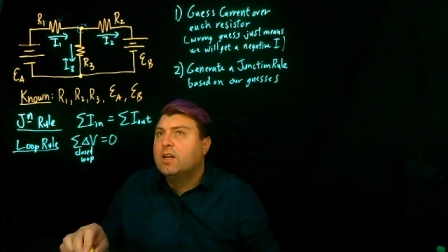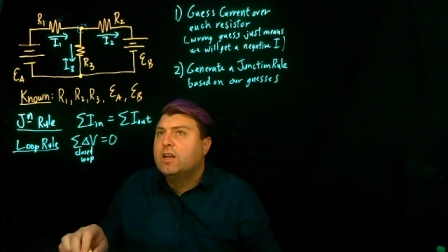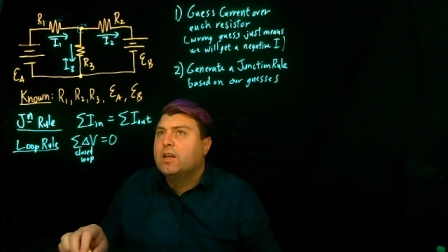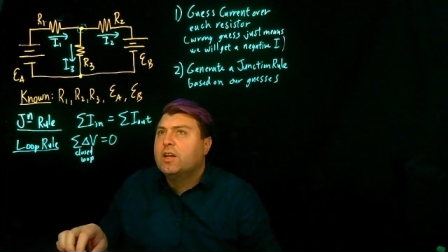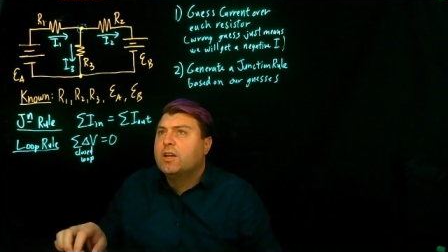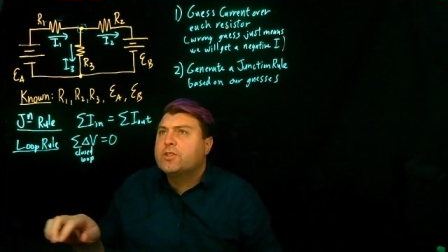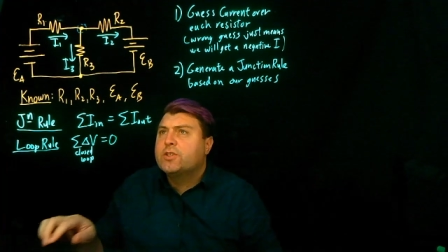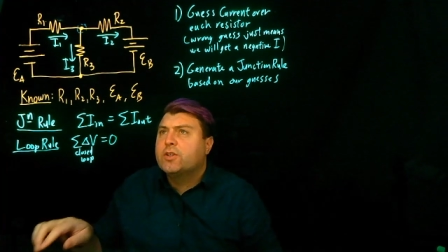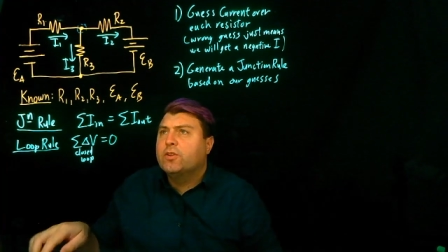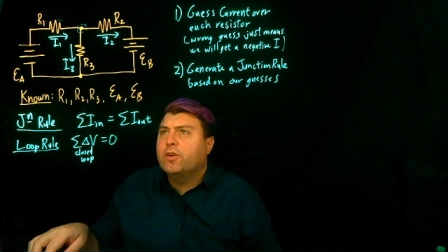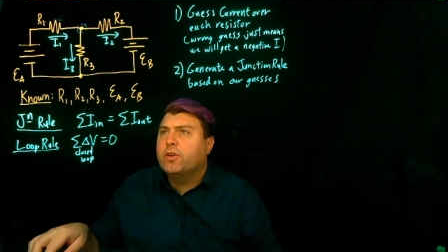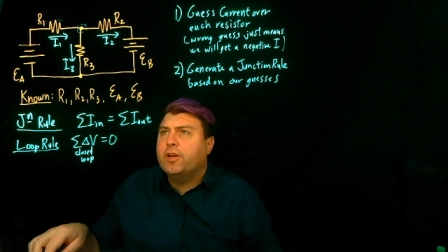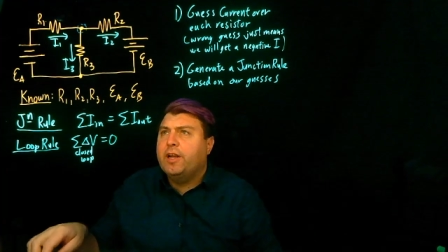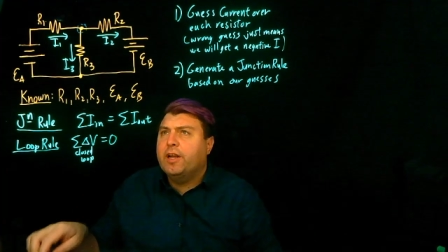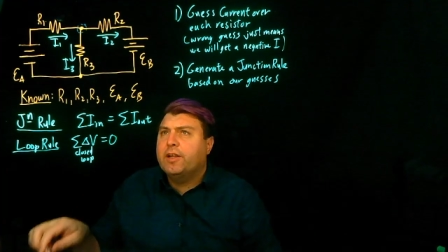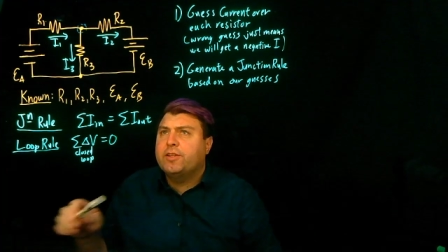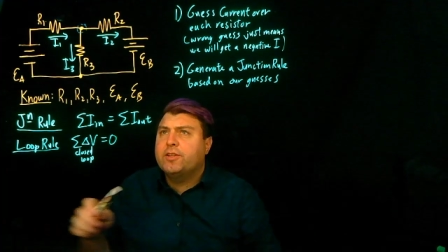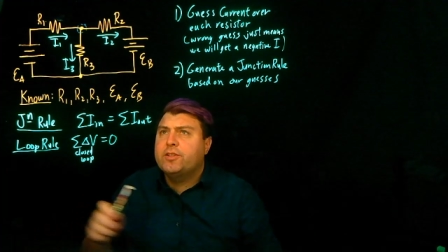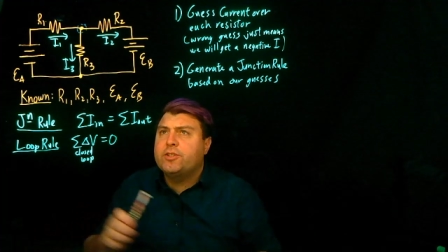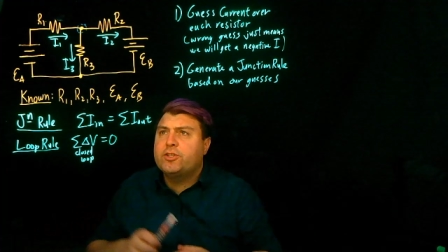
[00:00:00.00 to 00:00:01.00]
So looking
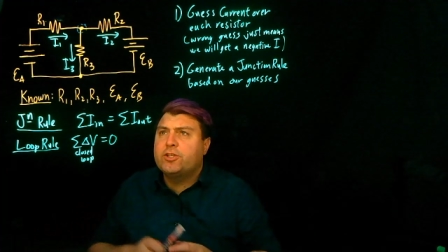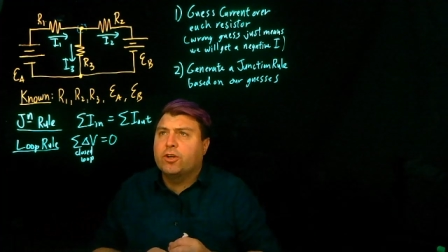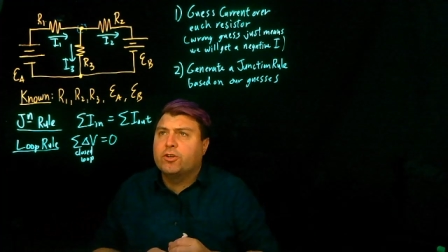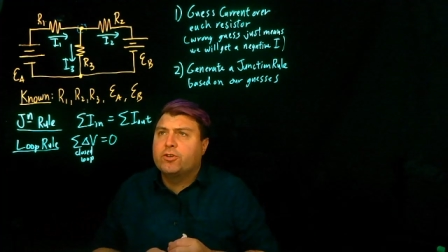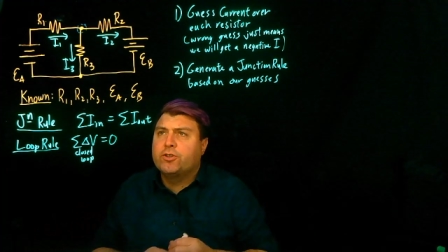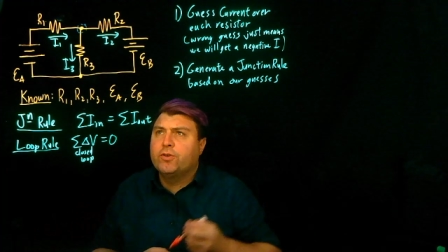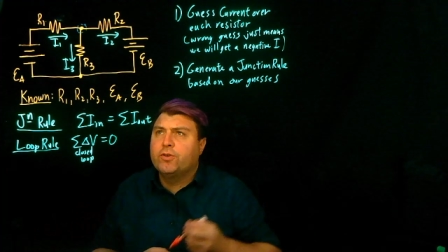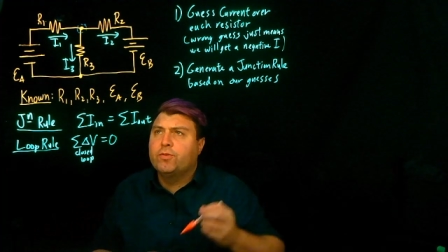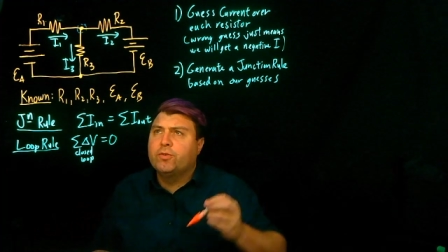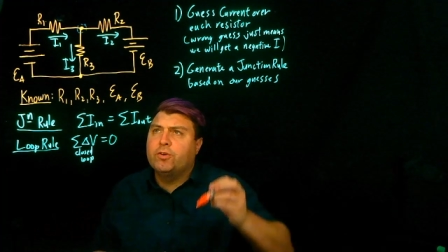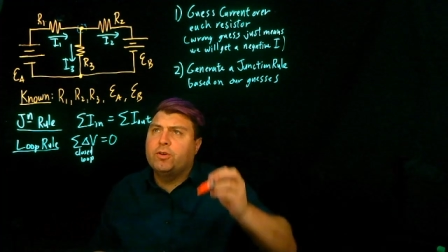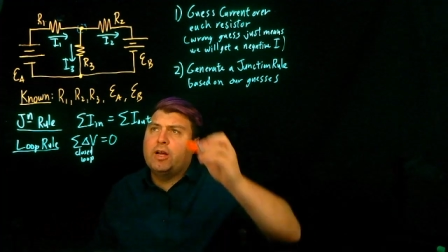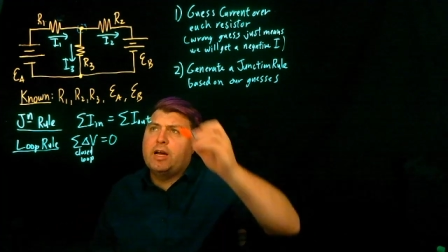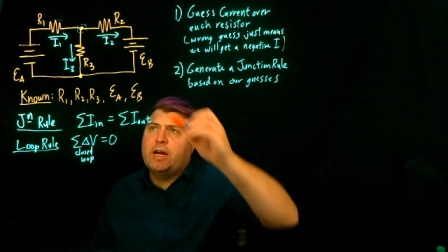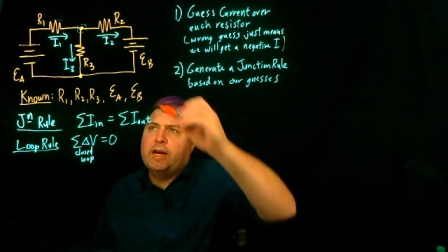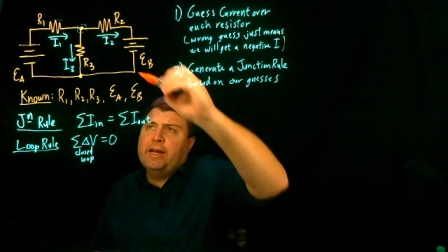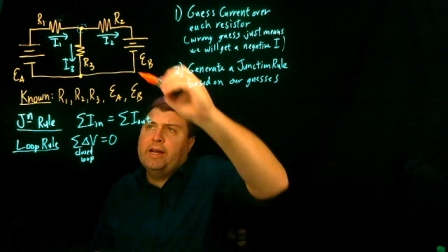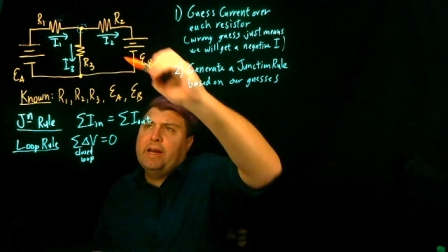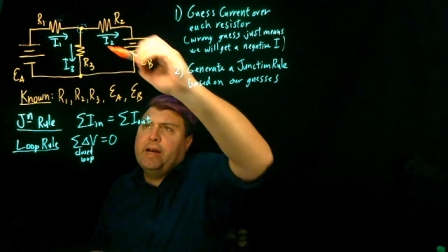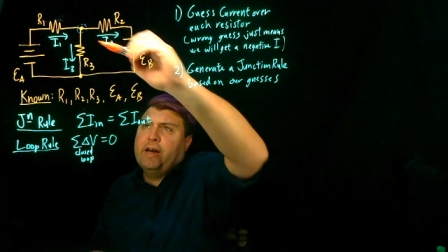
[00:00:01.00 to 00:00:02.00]
at this junction rule,
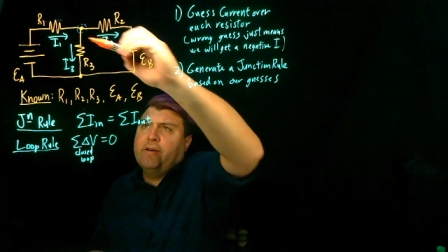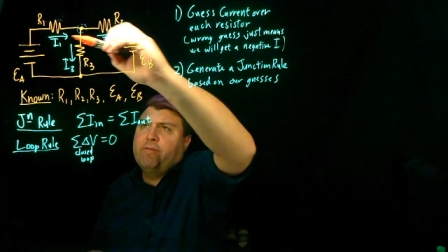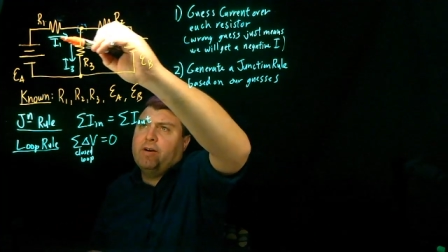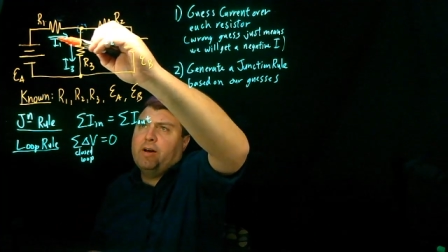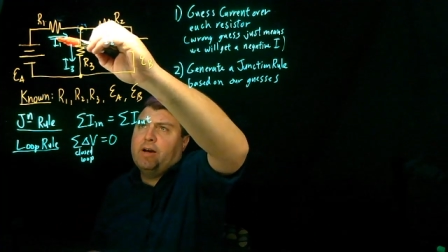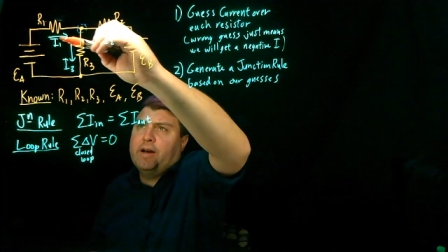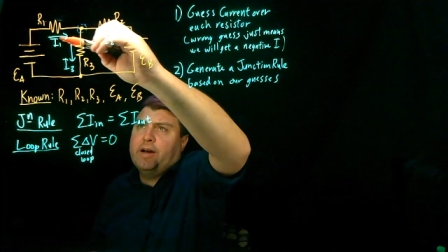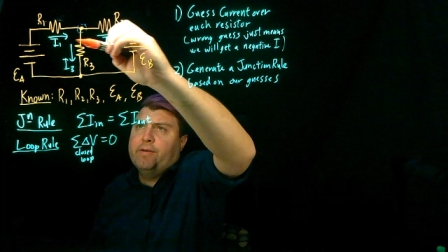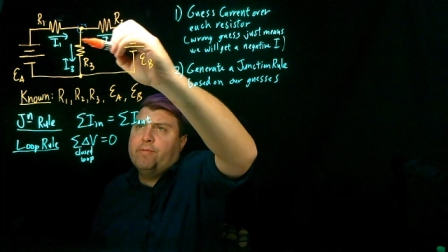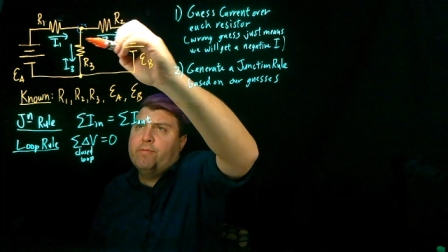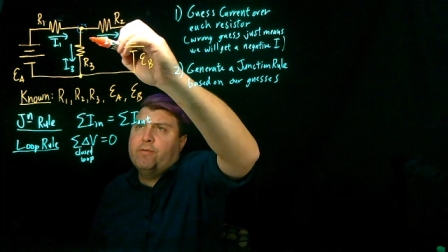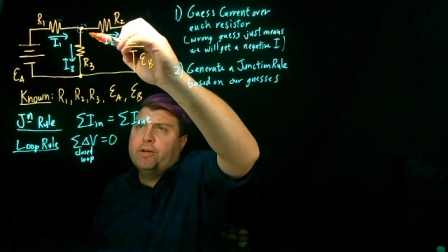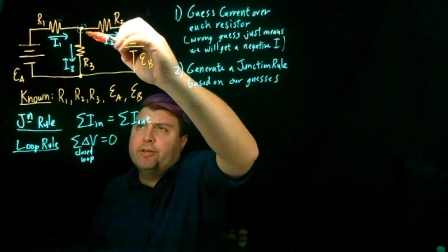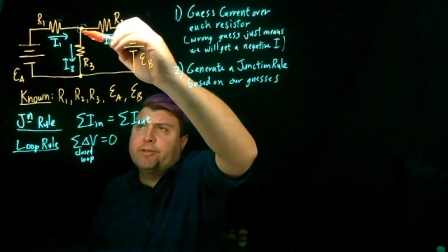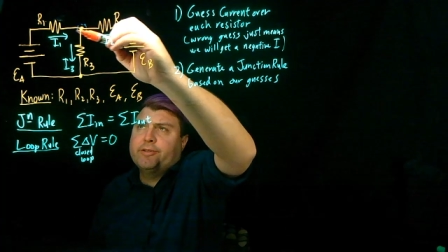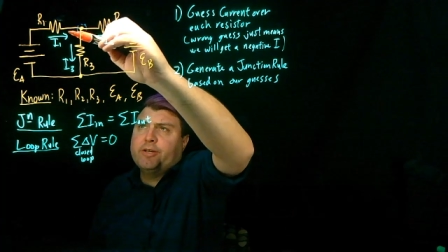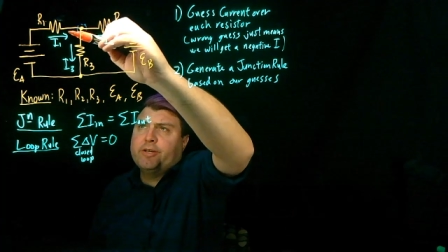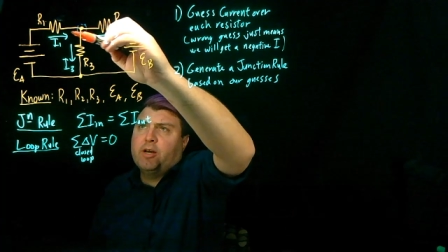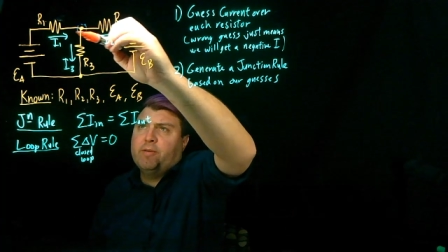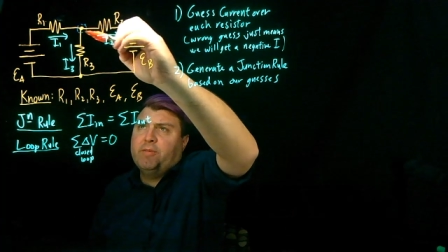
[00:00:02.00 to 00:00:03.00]
I have I1 is
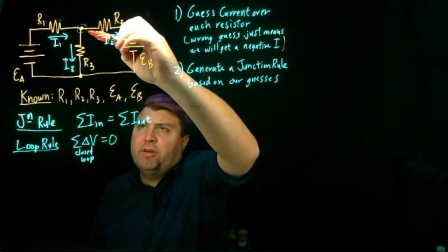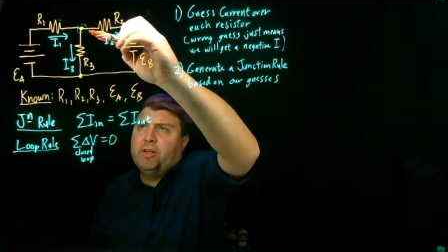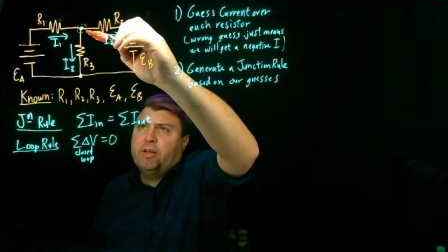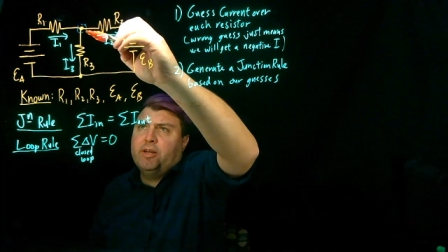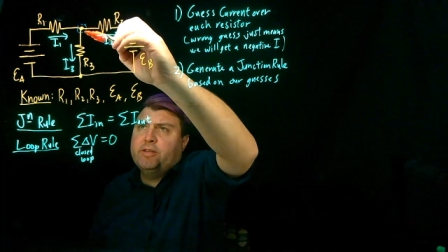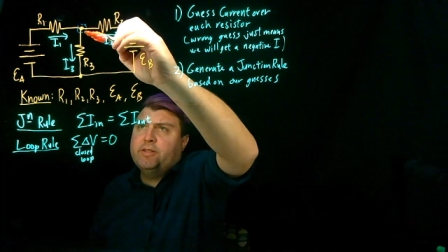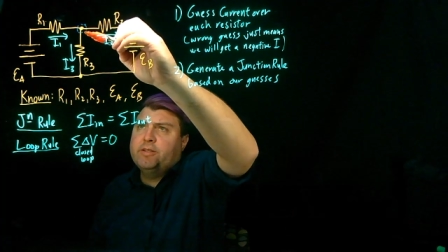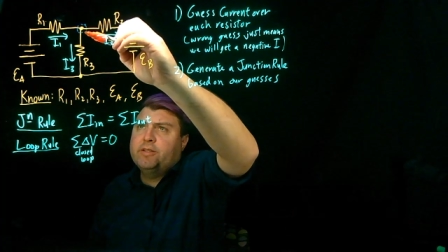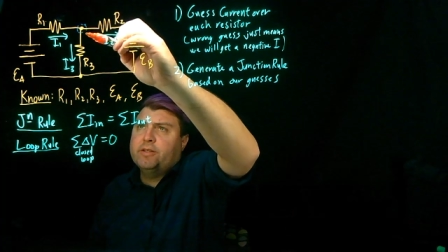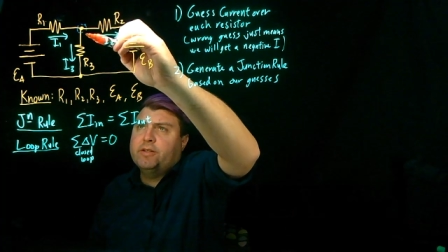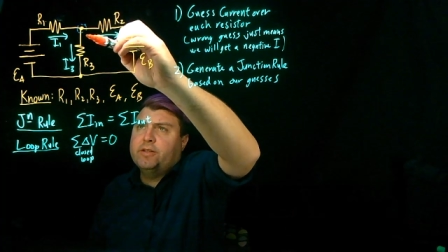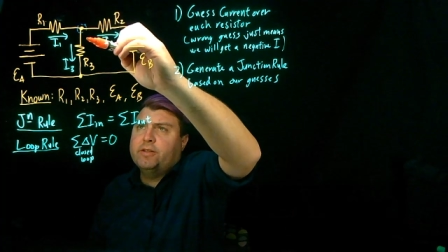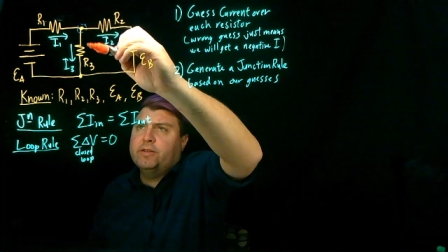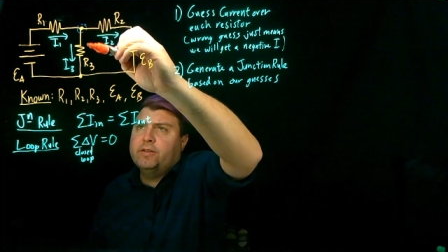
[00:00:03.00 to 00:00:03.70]
coming into